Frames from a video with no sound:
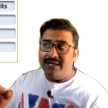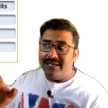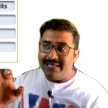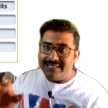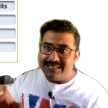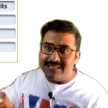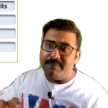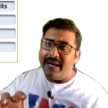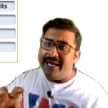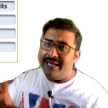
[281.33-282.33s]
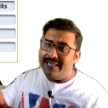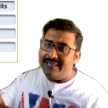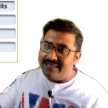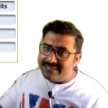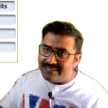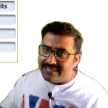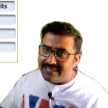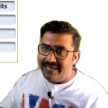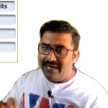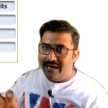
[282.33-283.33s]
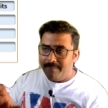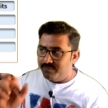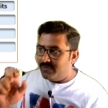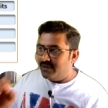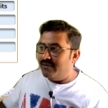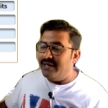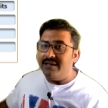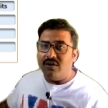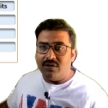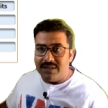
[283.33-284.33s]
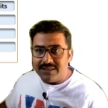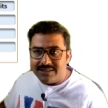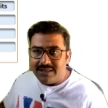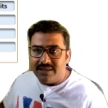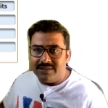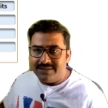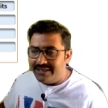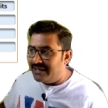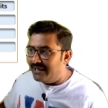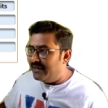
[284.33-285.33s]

is spending in this area, right? Or this city.